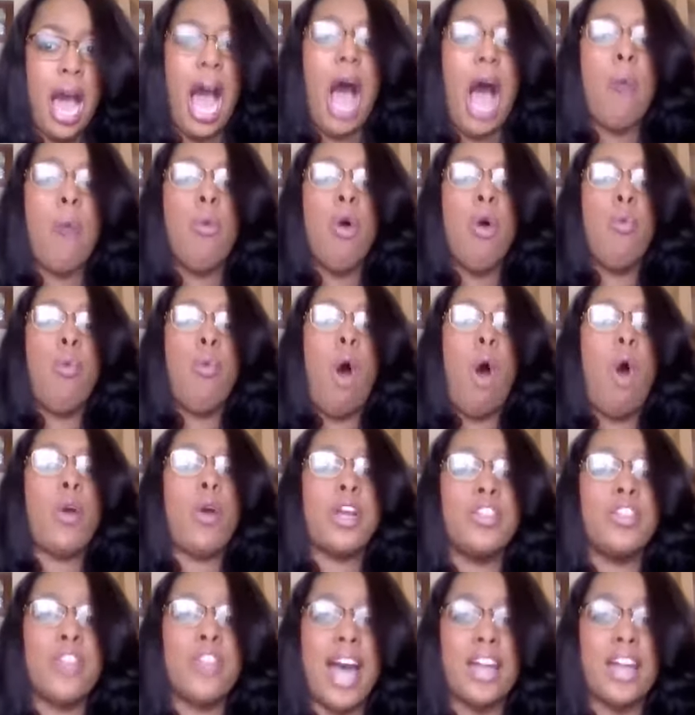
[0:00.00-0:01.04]
I will walk
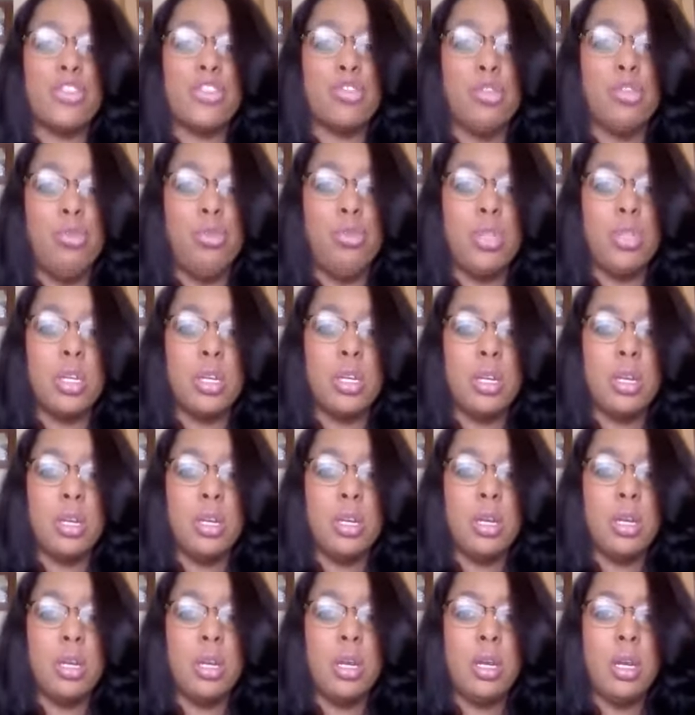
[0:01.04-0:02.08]
in thy truth.
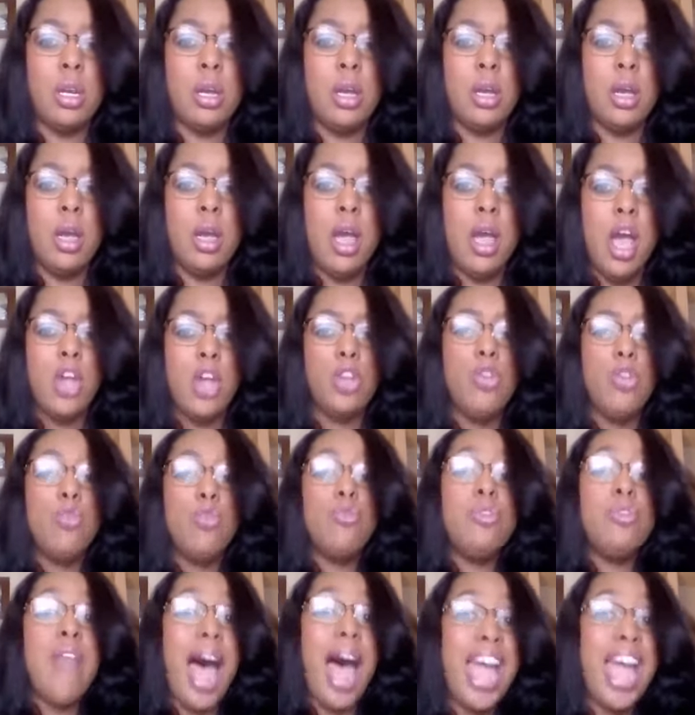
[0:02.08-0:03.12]

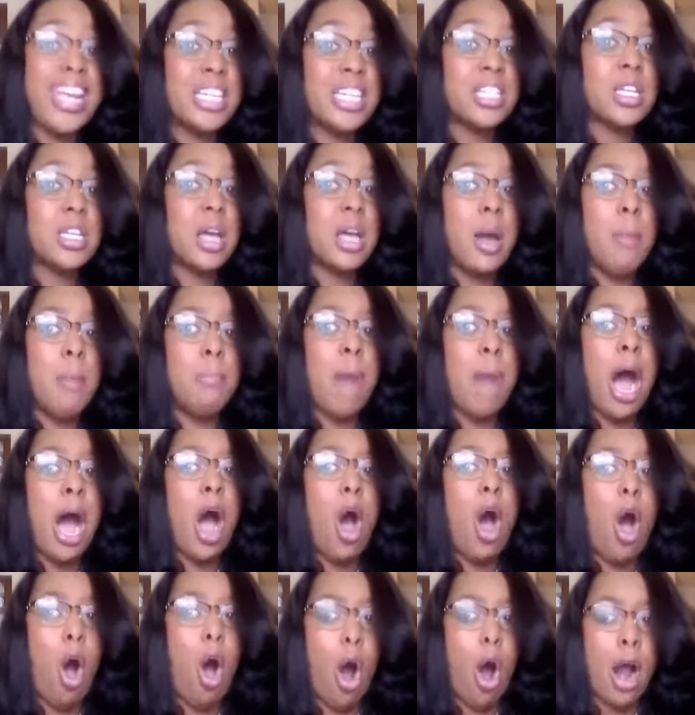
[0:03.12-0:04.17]
Unite my
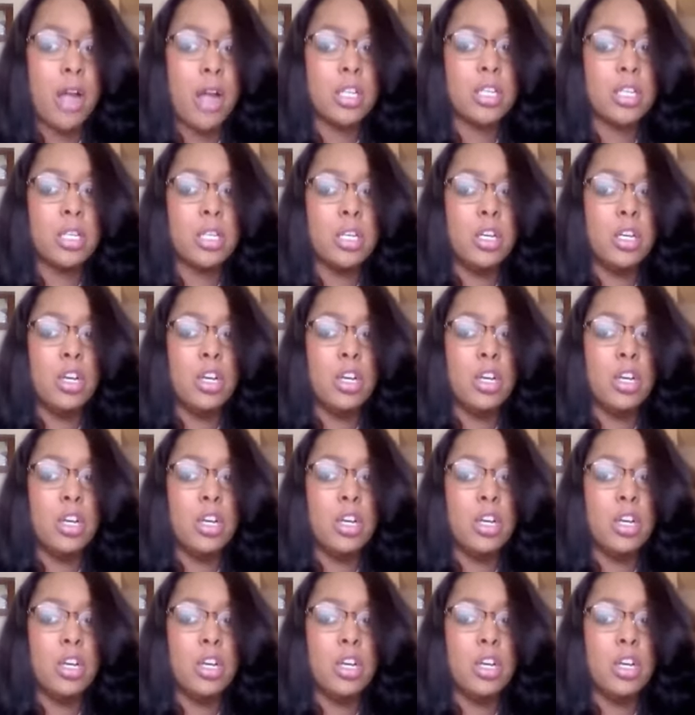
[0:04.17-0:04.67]
heart